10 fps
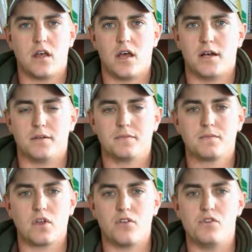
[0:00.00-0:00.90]

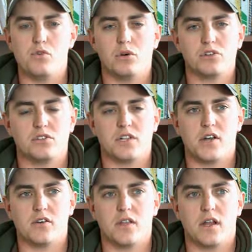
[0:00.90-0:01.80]
a few bushels
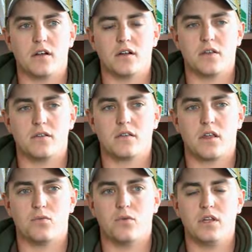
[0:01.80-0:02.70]
here and there.
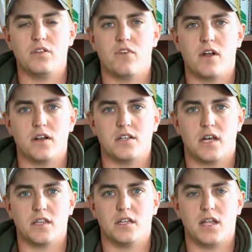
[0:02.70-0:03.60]
It really varies
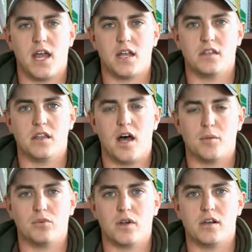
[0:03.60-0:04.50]
on the land and the
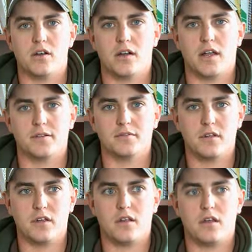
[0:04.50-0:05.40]
operator and